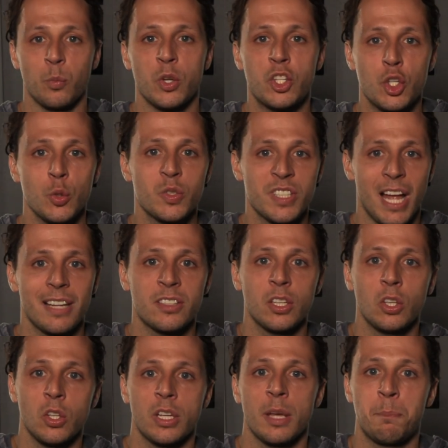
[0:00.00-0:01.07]
We choose not to
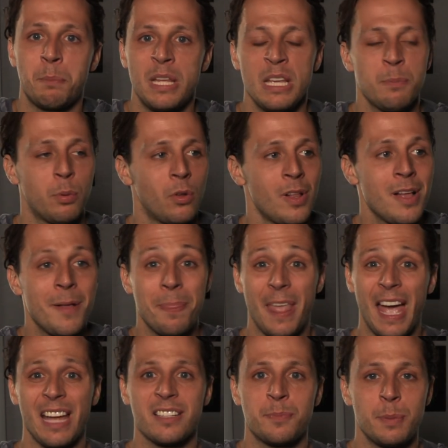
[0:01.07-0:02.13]
look at people
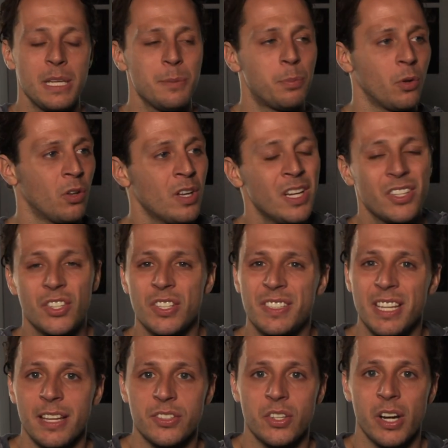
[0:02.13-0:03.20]
as people. Just
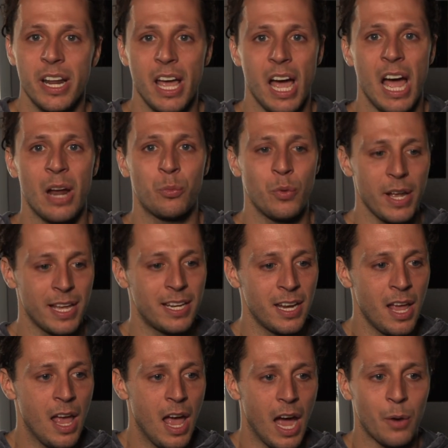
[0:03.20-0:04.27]
yesterday, I read
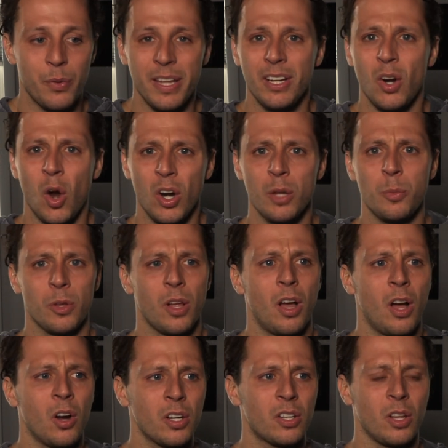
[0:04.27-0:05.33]
an
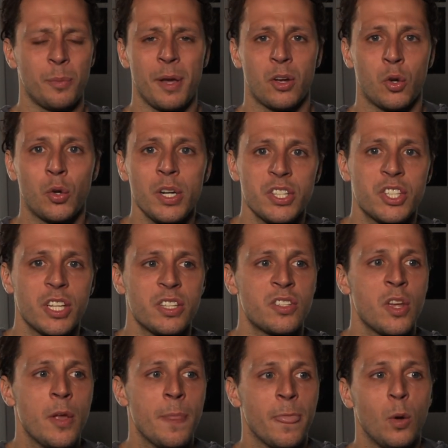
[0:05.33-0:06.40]
article about Christians
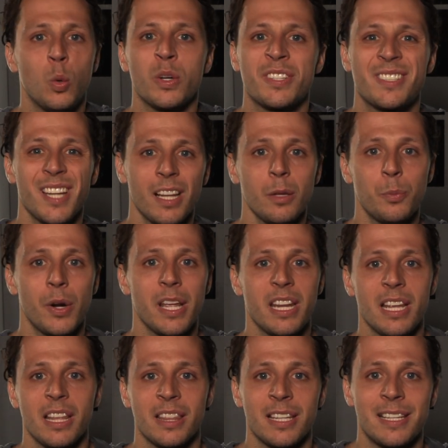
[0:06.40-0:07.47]
who were
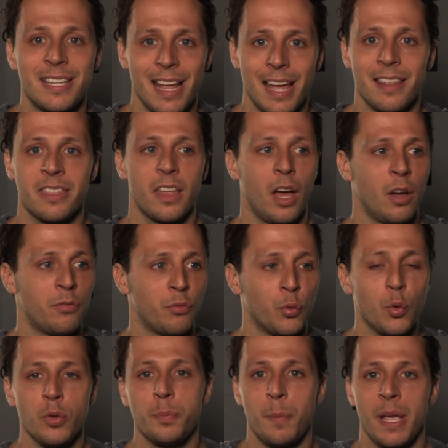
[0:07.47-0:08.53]
celebrating the death of
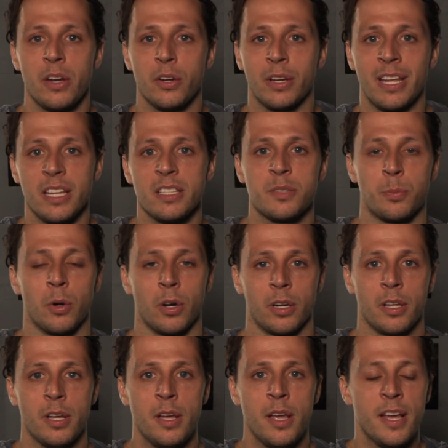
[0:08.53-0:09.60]
Ruth Bader Ginsburg.
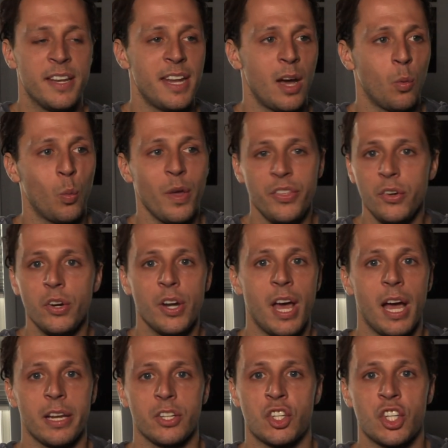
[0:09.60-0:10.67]
Now, whether or
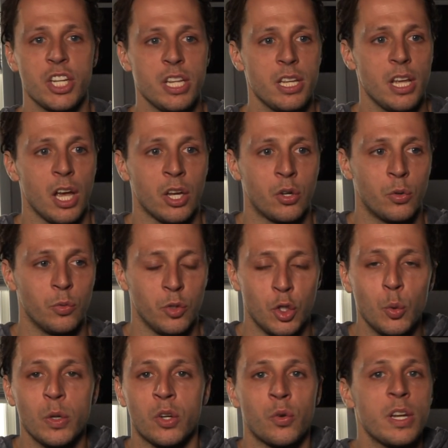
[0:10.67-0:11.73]
not
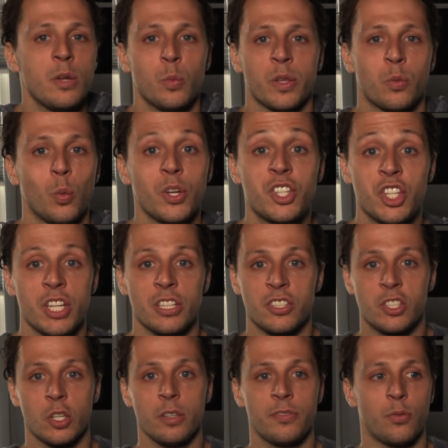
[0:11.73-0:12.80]
you agree with what she
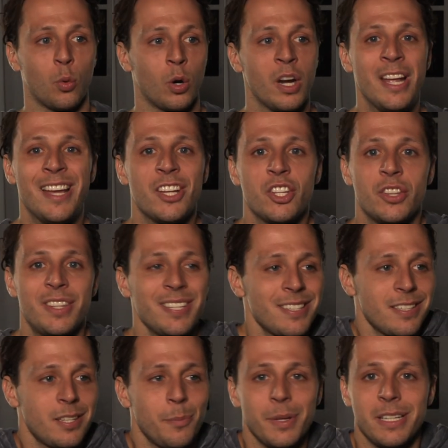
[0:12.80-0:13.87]
stood for, this
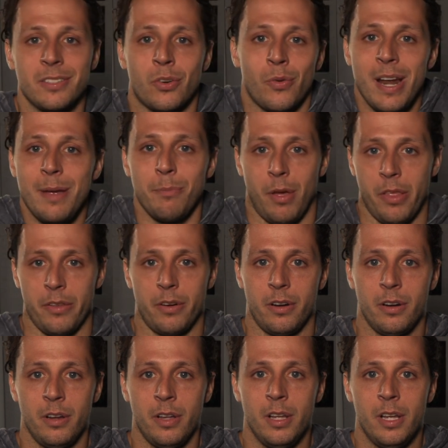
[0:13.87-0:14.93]
is somebody's grandmother.
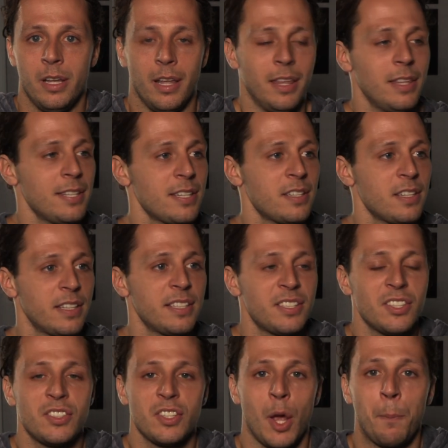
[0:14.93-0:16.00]
Like, this
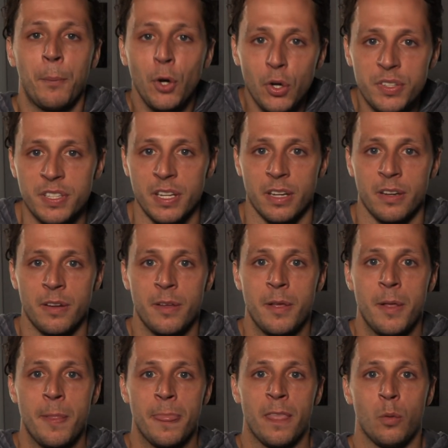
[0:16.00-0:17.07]
is a person
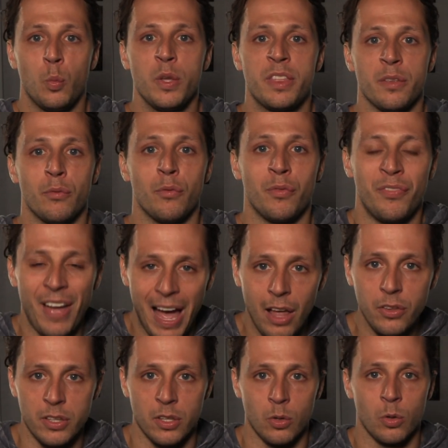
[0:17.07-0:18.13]
with
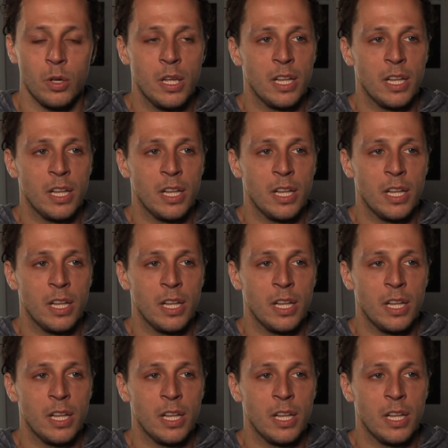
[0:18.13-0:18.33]
value.